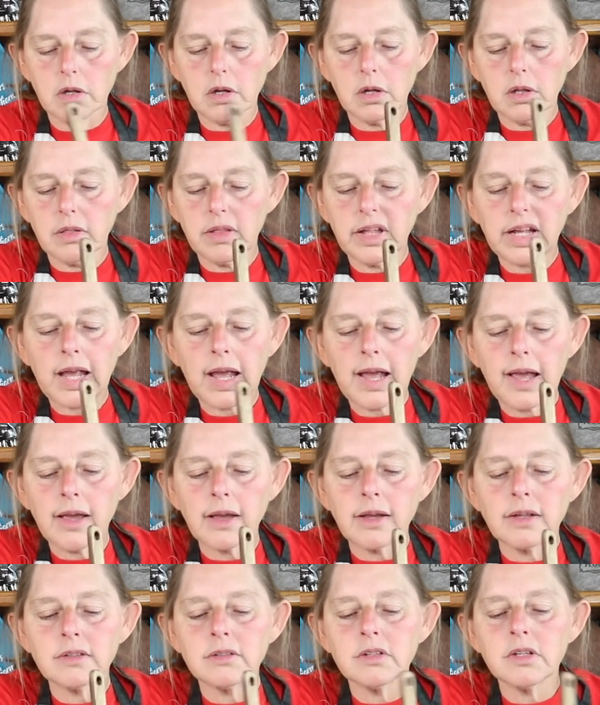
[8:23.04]
The cake
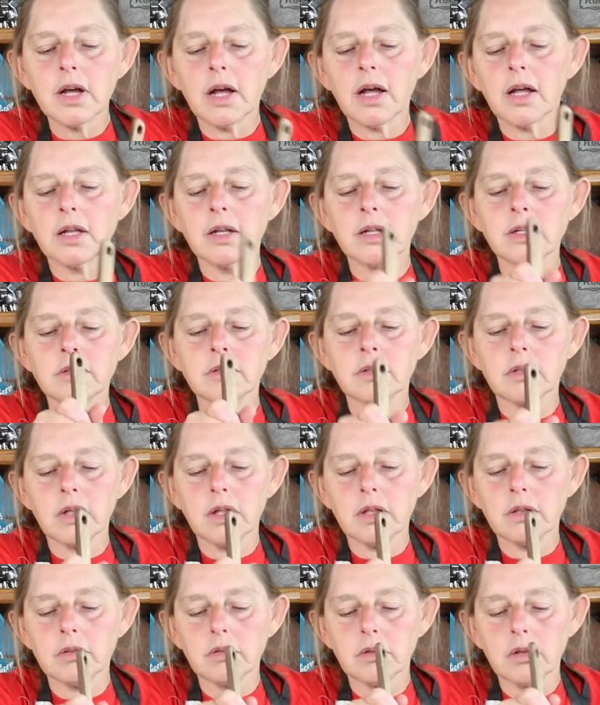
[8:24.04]
is done.
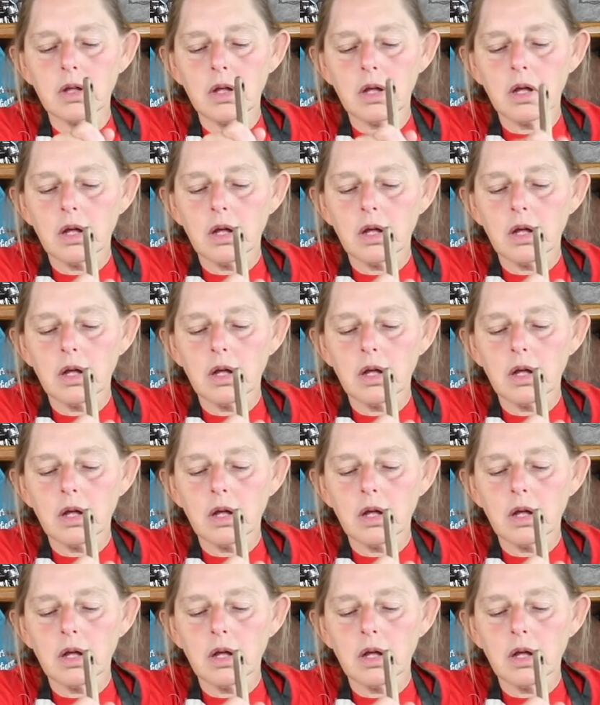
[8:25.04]
It's